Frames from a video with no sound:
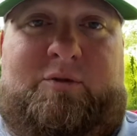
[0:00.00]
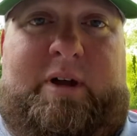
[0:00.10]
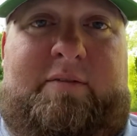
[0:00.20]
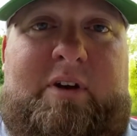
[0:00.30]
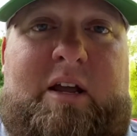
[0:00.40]
We
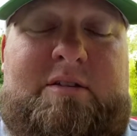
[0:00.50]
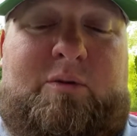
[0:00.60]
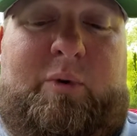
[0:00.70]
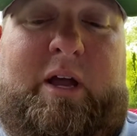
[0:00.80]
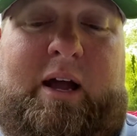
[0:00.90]
have needs that
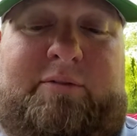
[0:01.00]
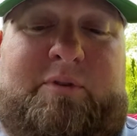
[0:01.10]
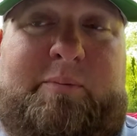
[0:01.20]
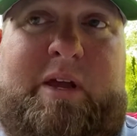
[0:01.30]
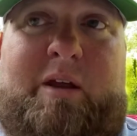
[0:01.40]
we have
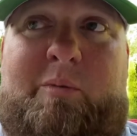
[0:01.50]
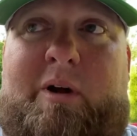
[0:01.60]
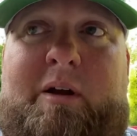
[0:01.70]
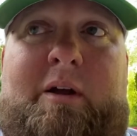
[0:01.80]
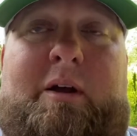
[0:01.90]
to meet, but